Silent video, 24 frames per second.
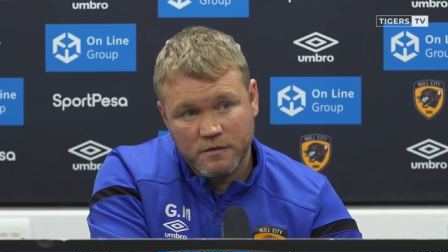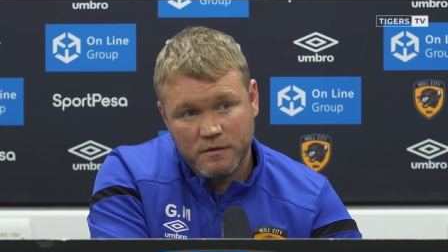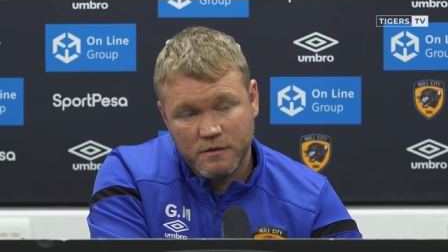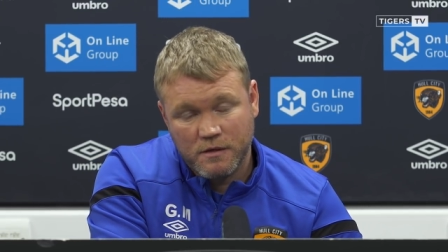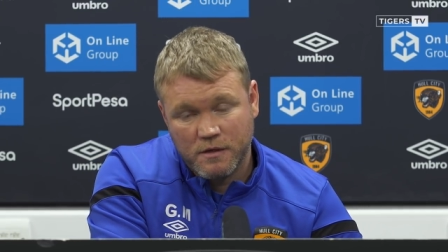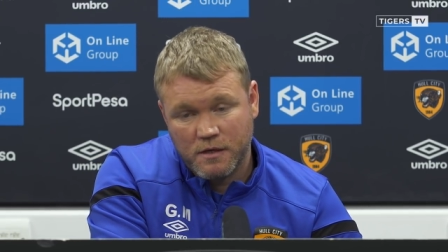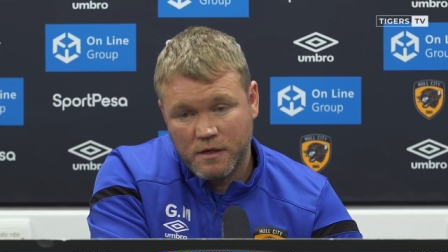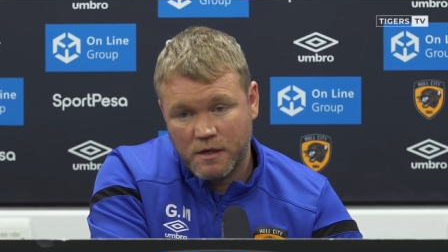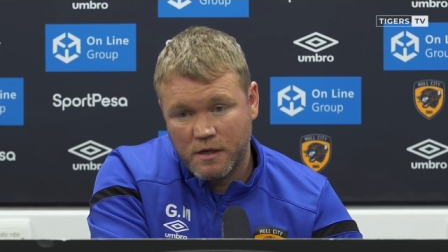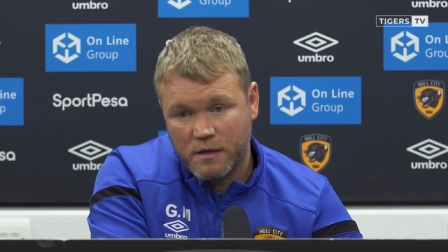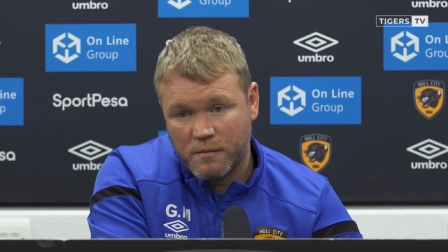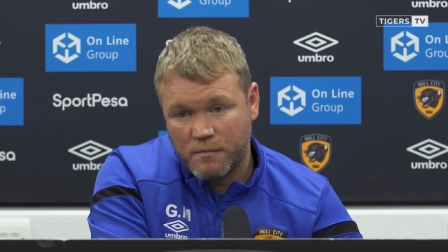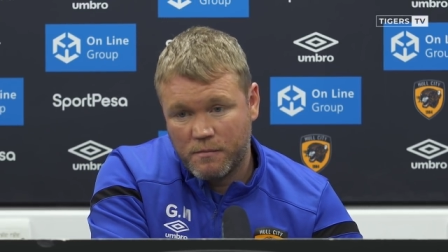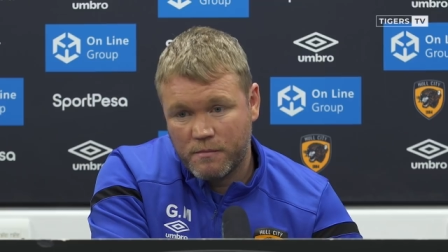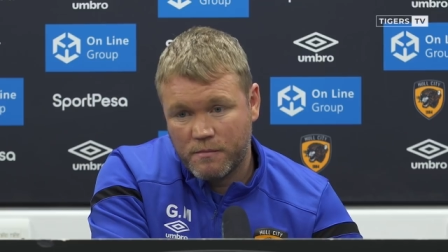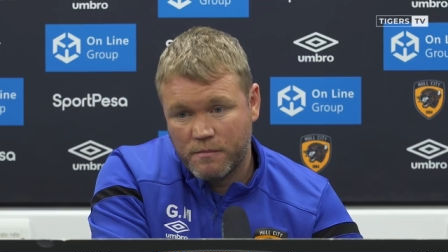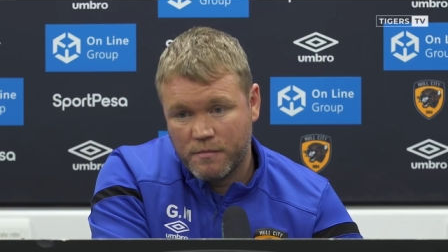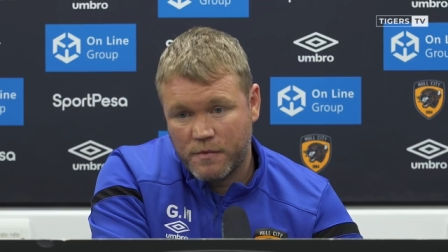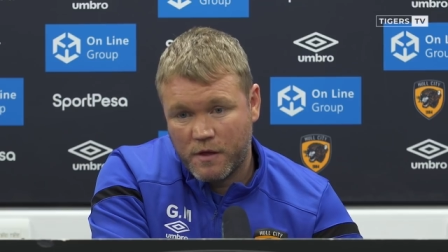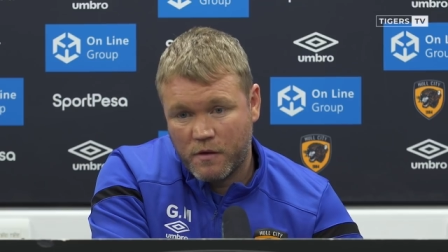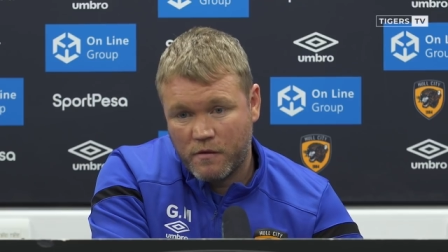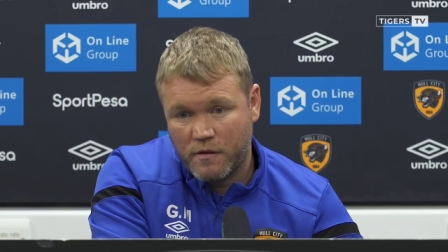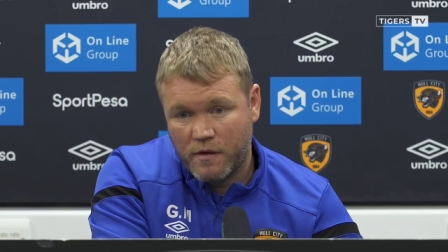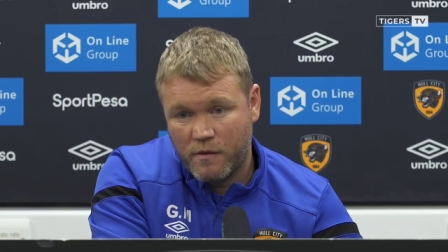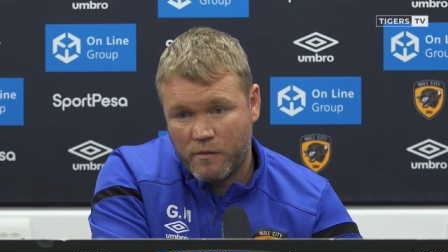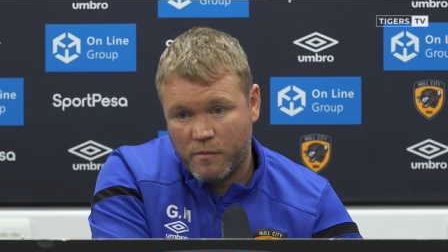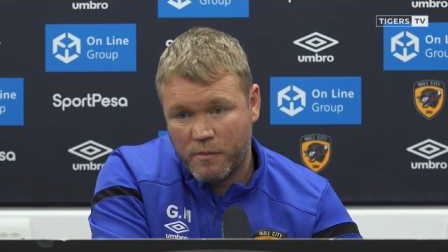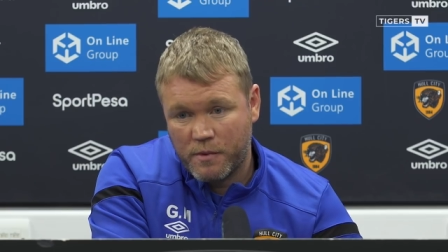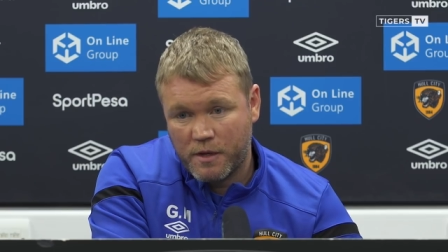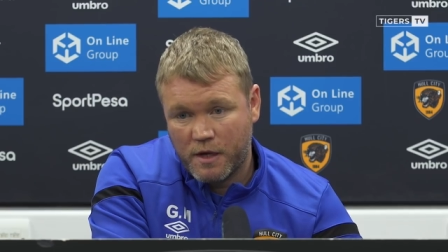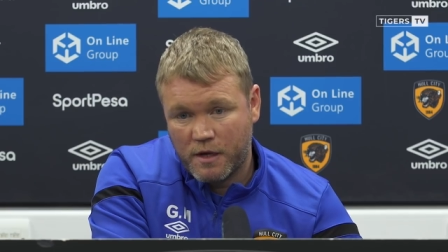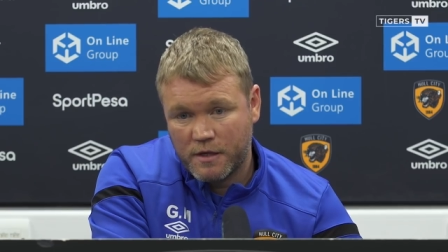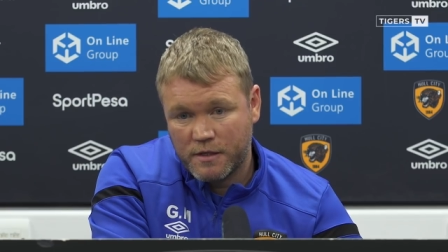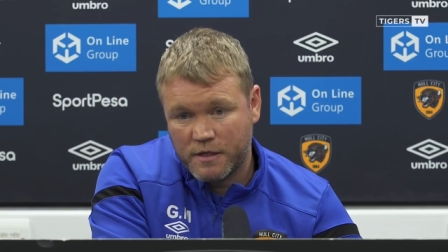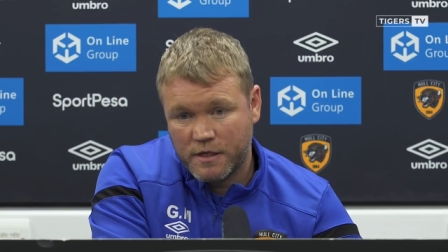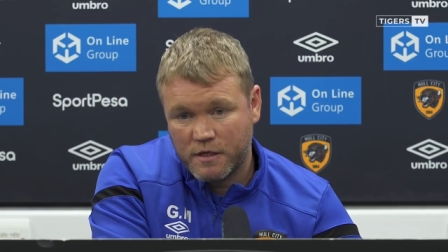That would
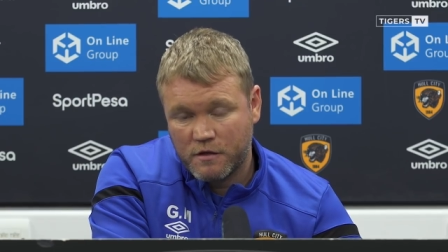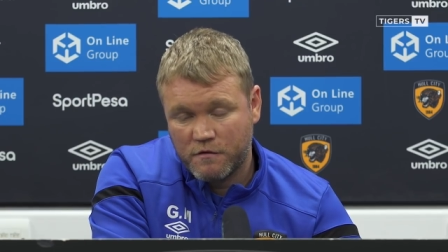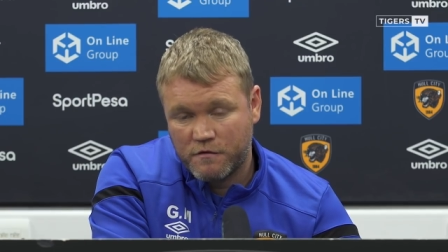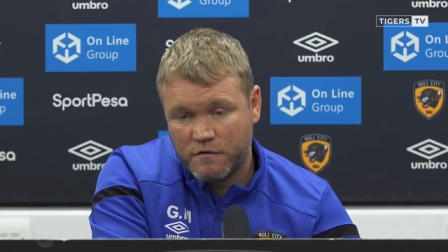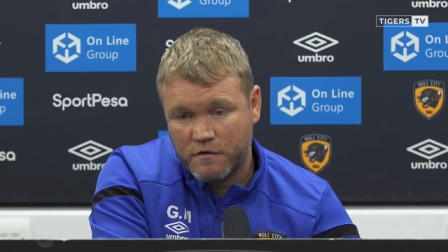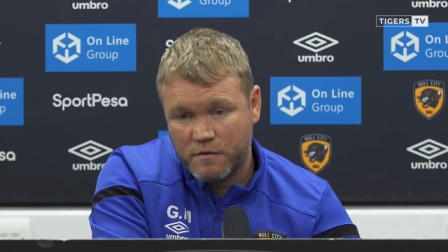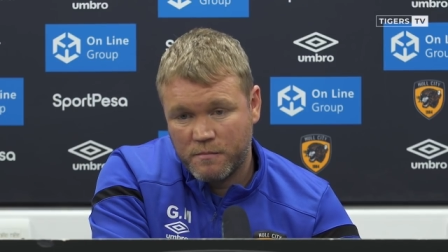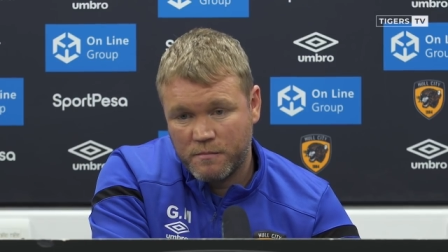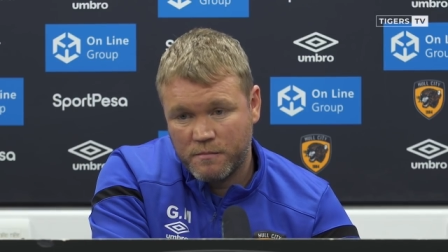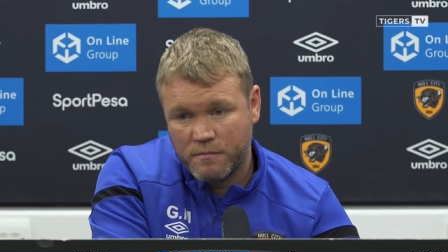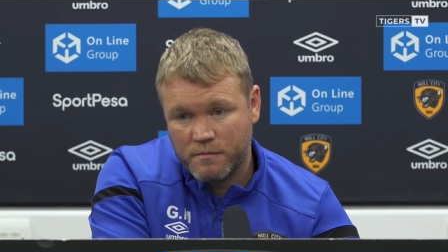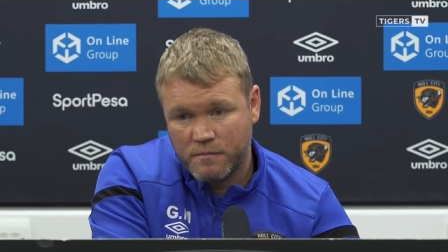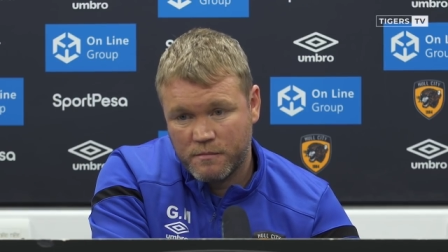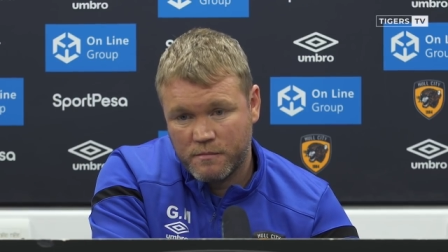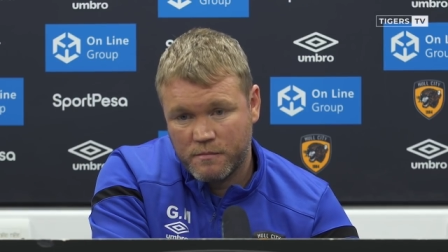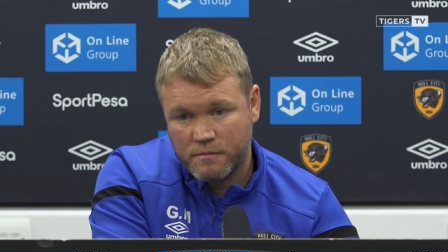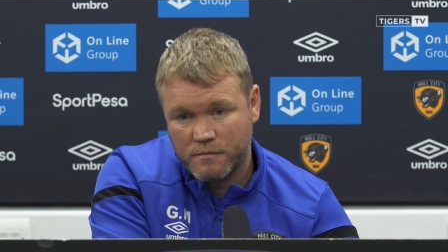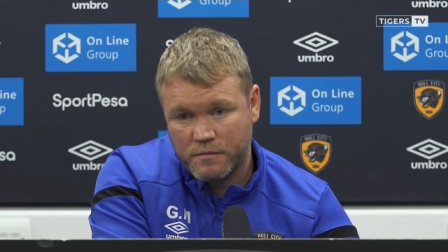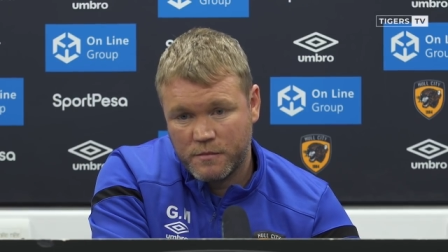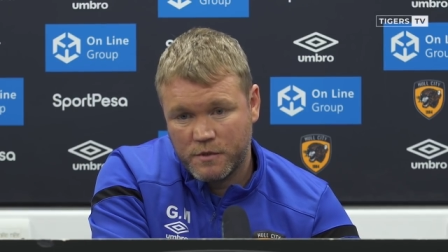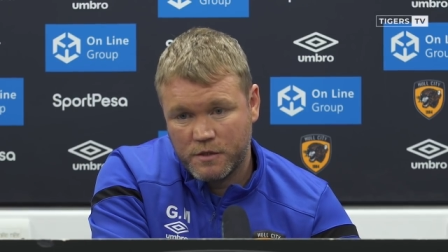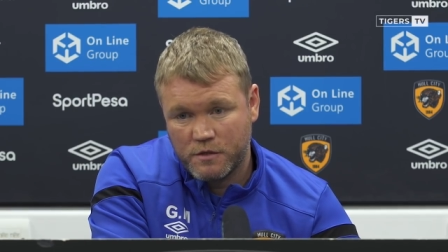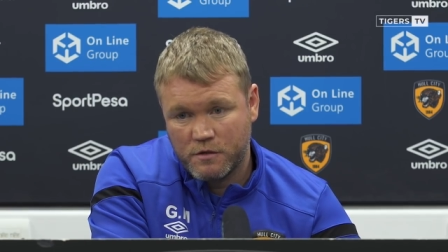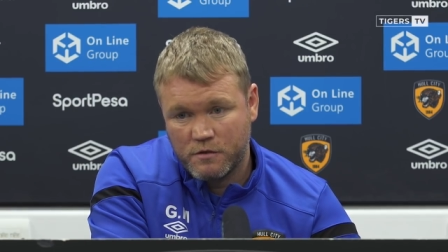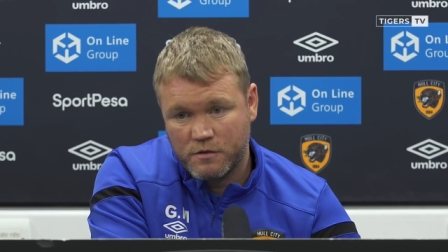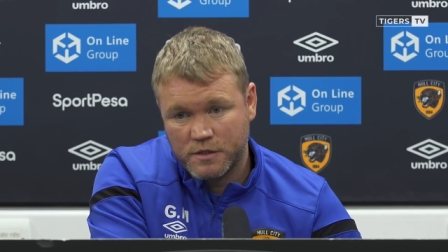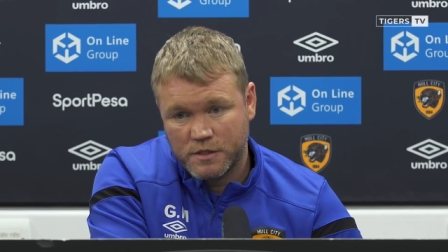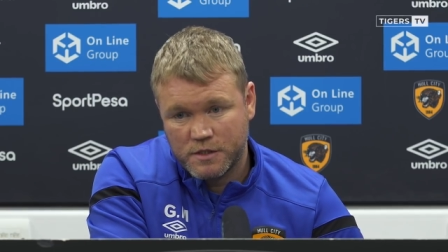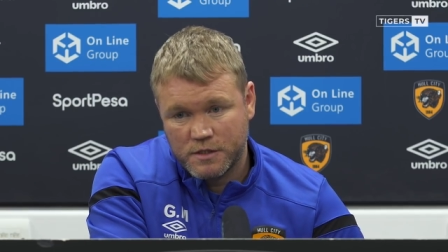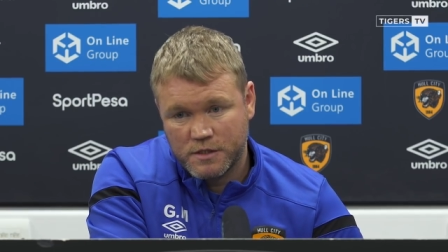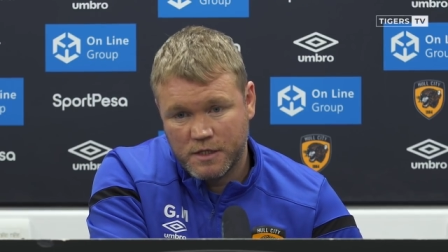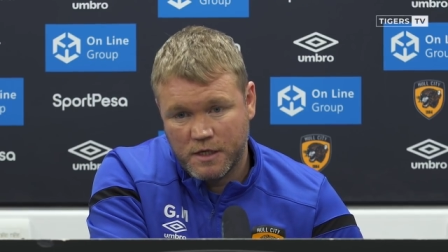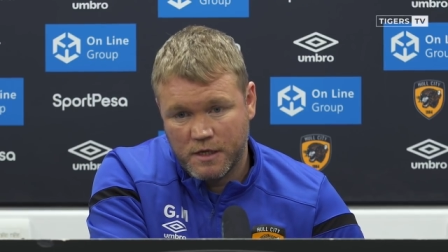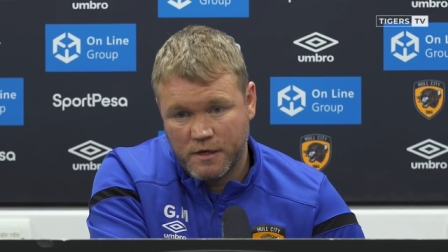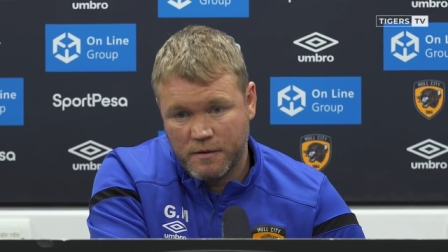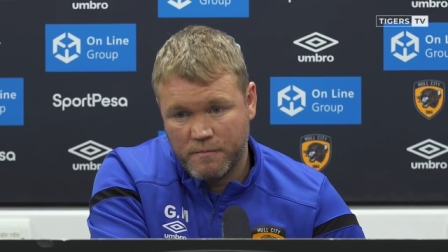be ideal for him. You know,
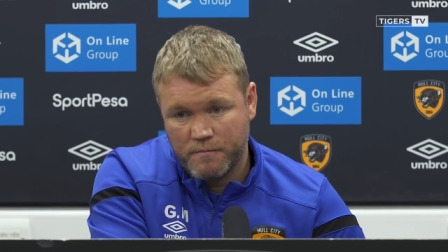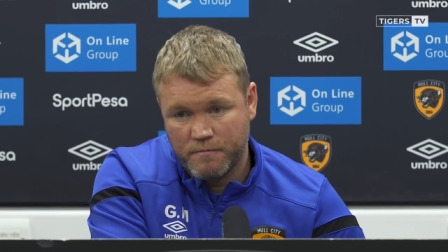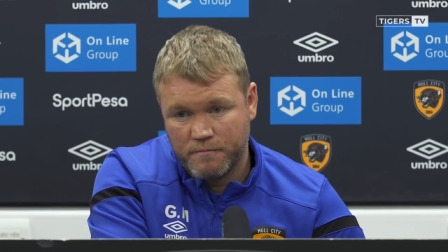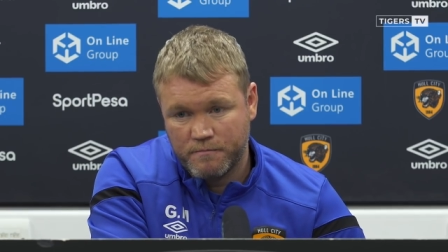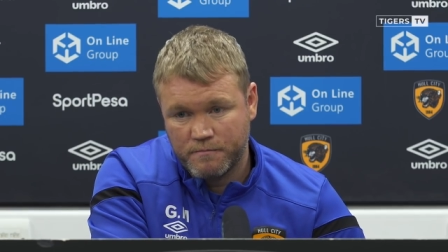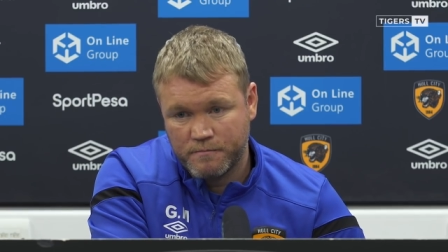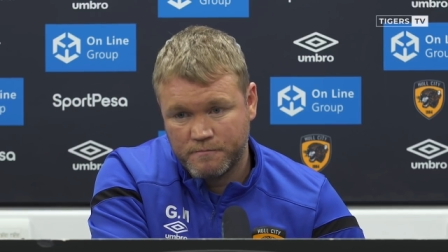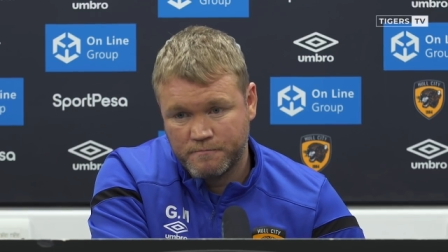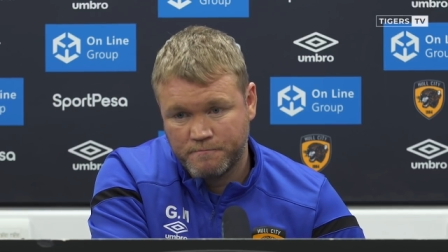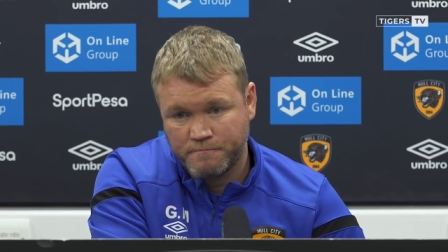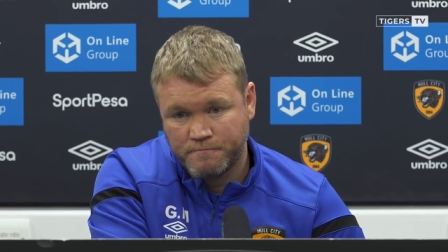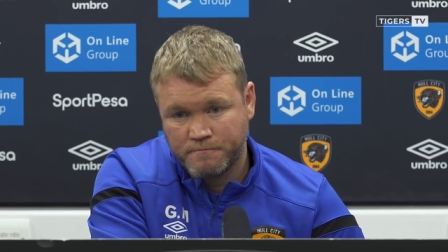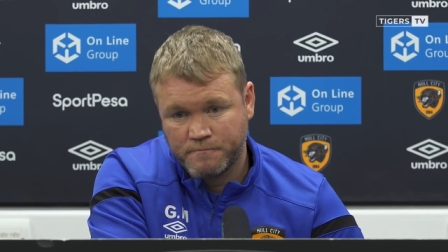it's the